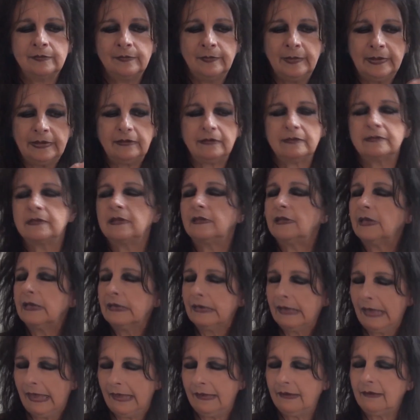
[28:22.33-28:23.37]
better that I
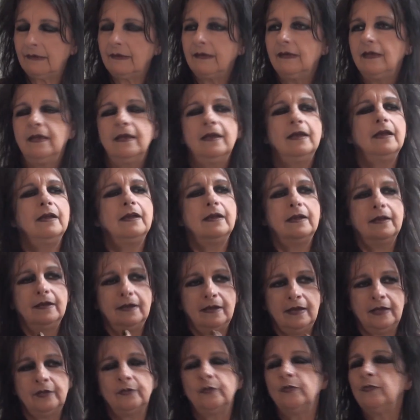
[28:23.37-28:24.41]
can,
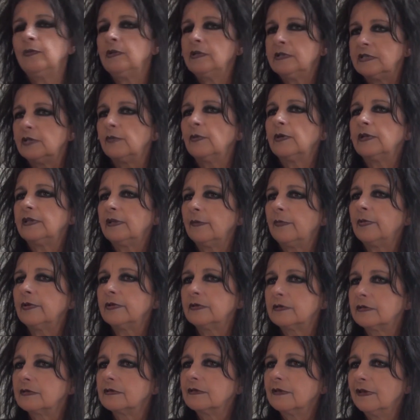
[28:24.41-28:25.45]
and we will see what
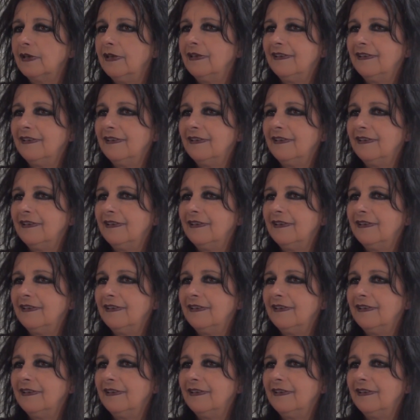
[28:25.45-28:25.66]
happens.